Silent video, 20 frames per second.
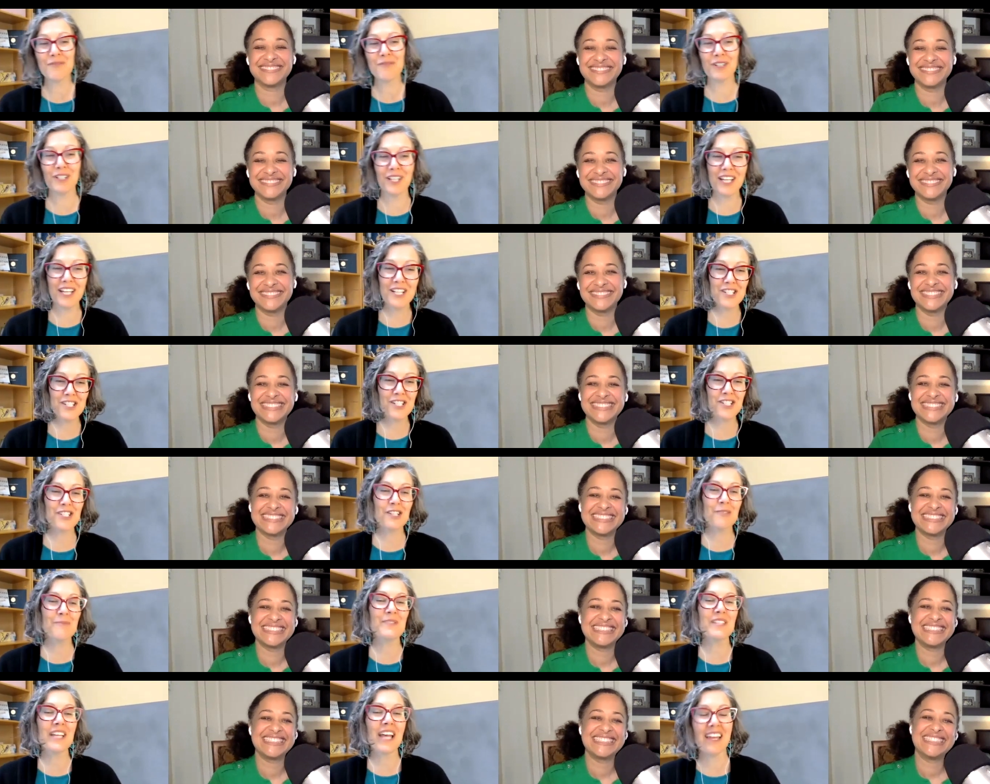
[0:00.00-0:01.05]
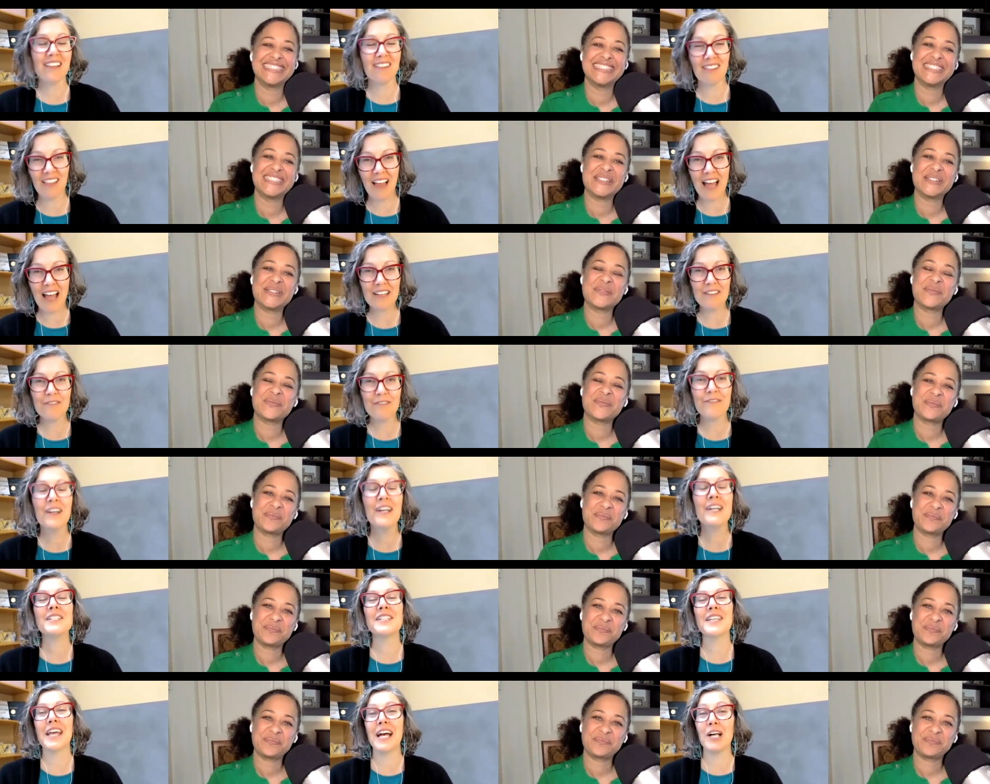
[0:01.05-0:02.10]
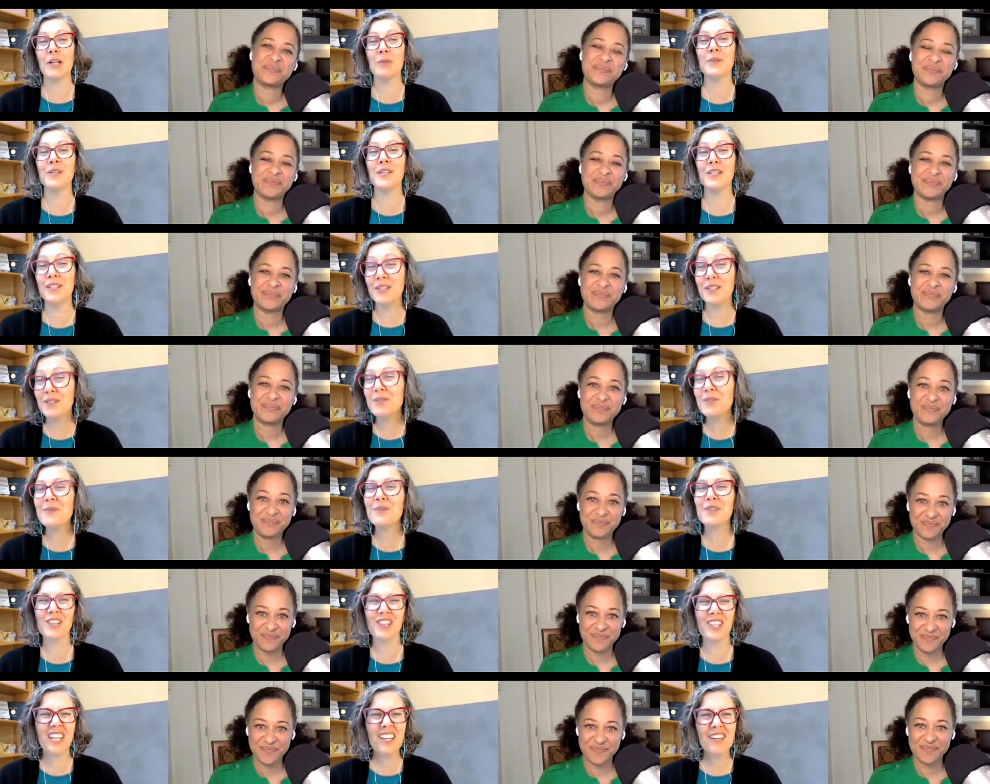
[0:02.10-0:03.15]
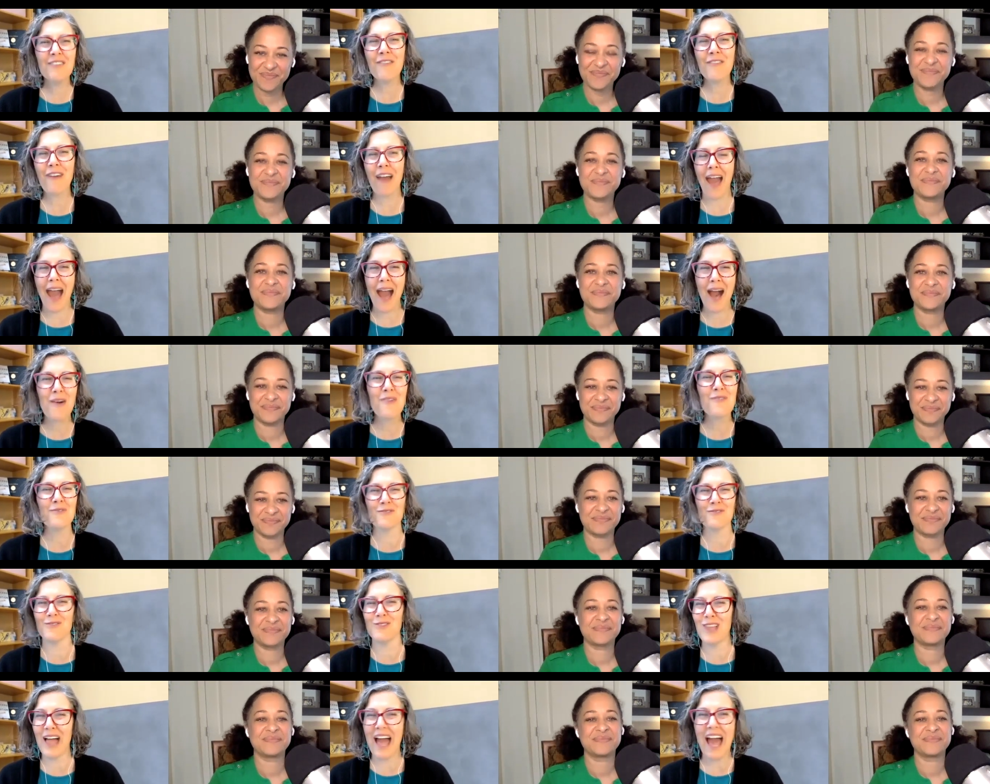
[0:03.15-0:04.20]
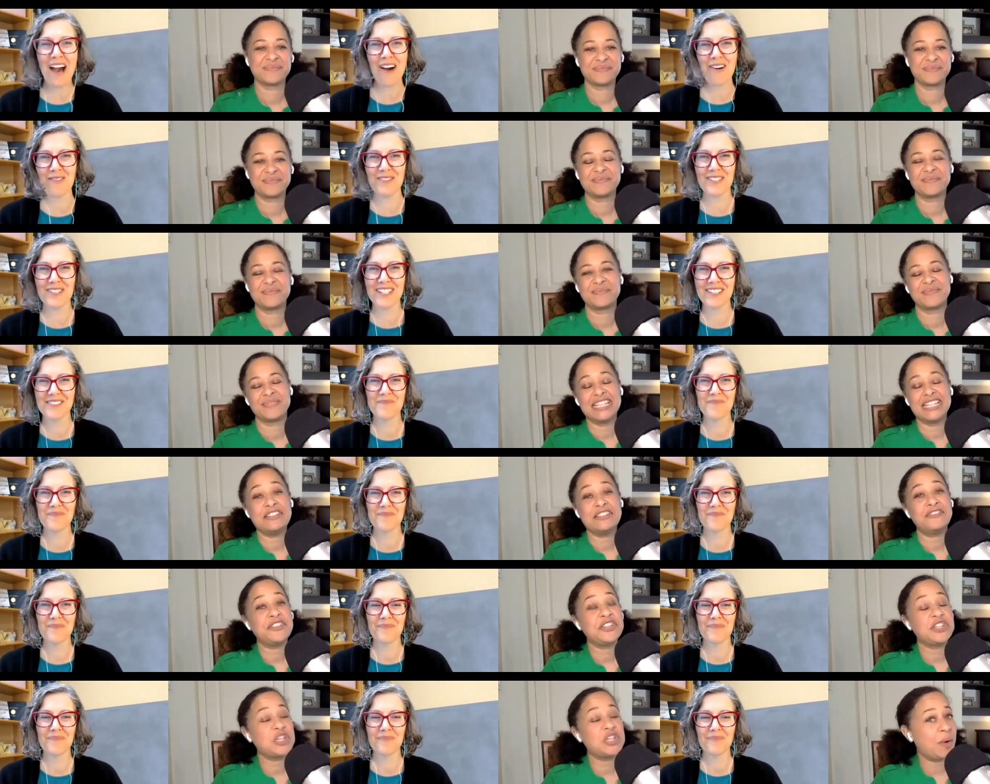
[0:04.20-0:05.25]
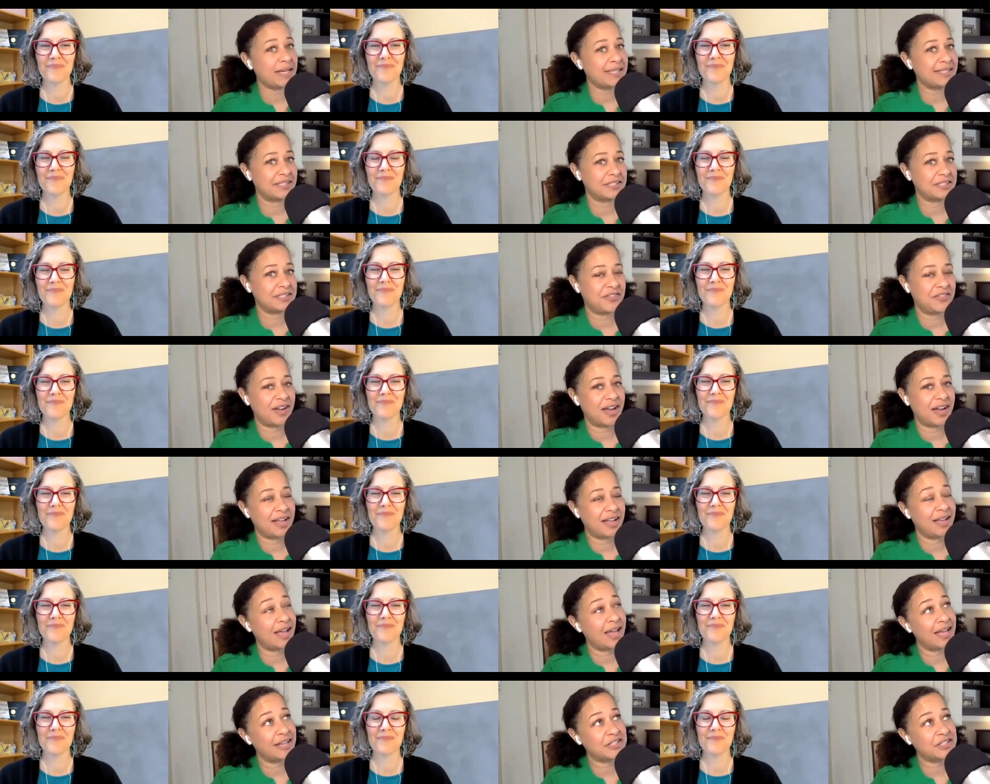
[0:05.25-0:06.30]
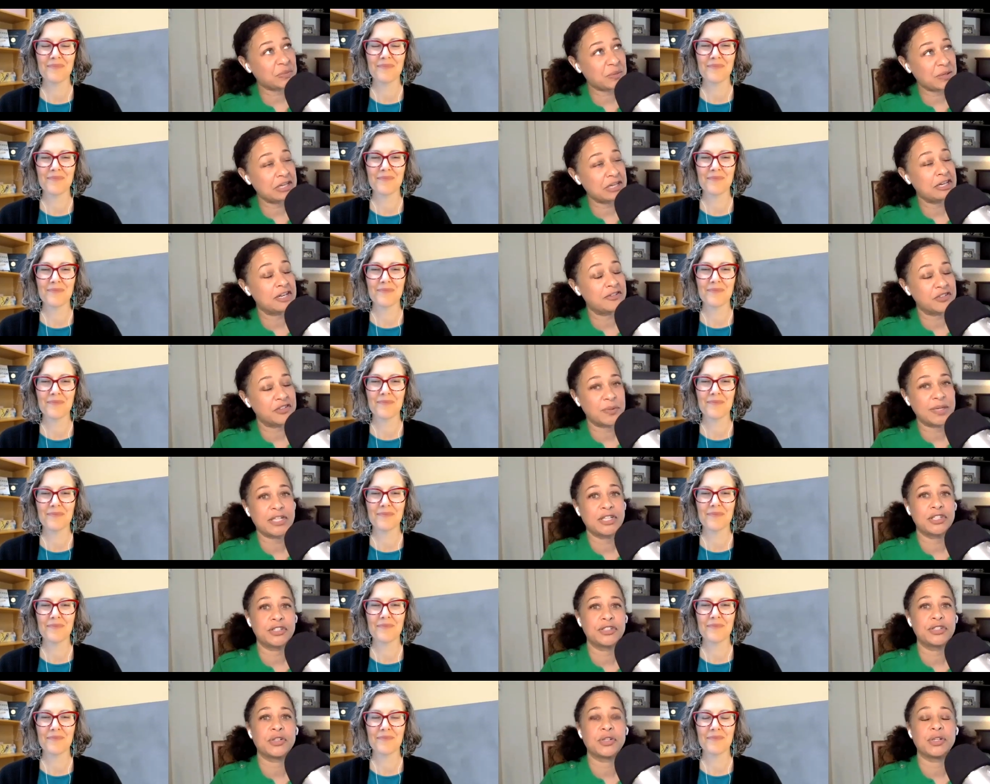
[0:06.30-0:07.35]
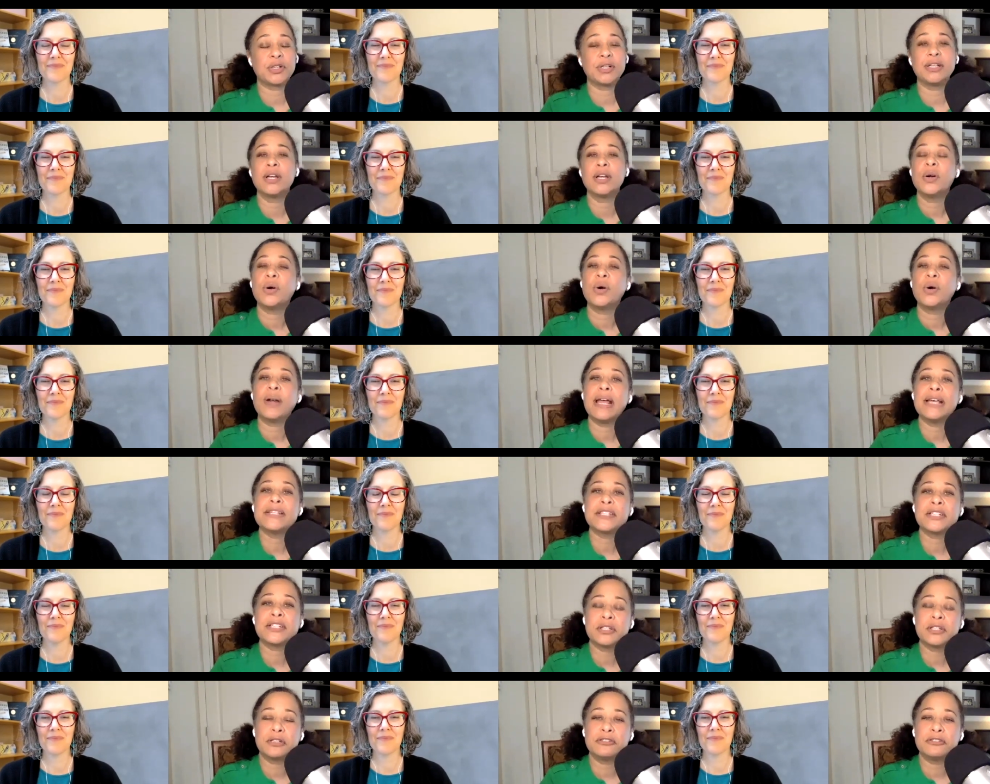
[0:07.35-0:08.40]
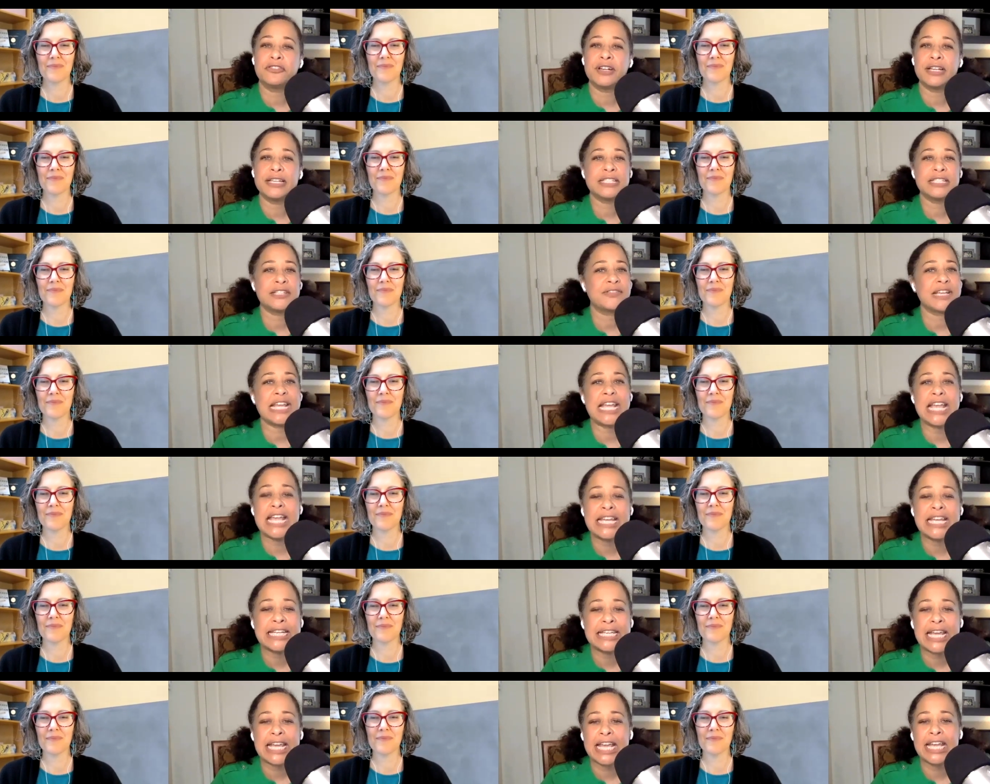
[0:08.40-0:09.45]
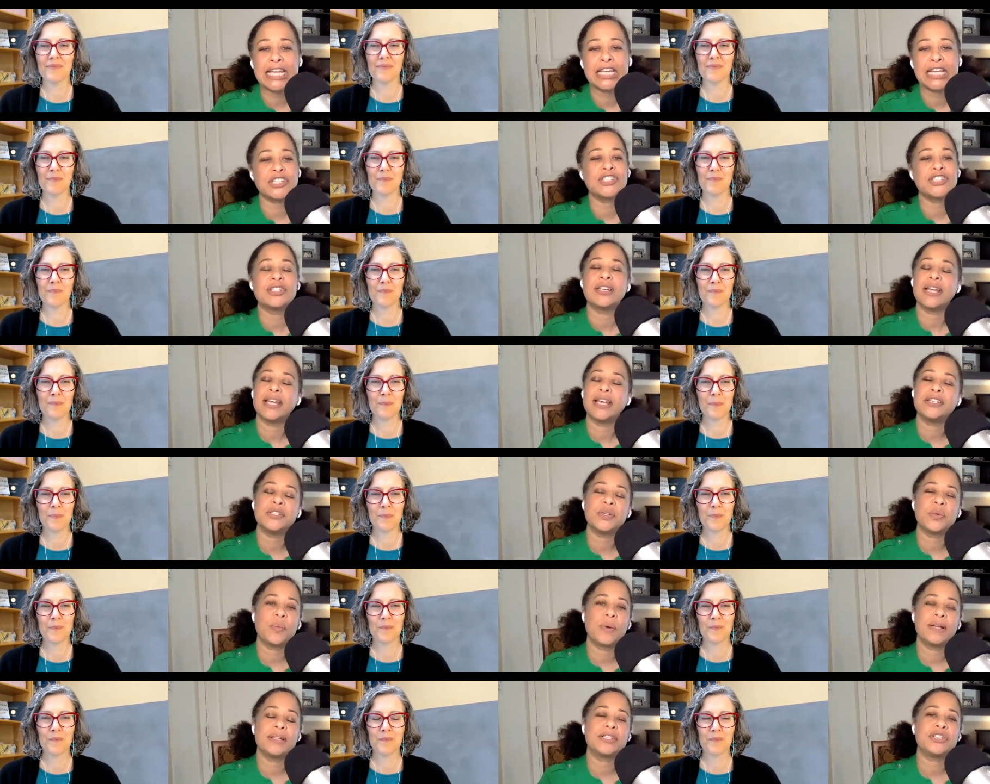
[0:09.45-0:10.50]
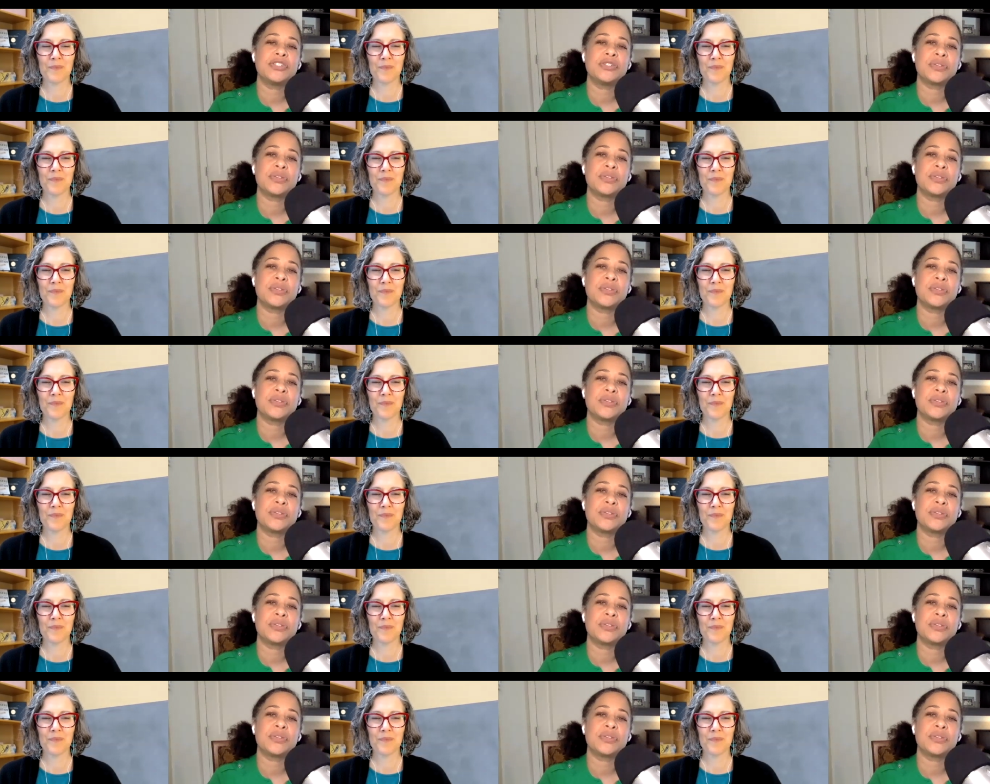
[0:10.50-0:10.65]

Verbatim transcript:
Speaker 1: relationships, and life to help you live out loud.
Speaker 2: If you identify as a recovering good girl or as a girlfriend of any age and you want to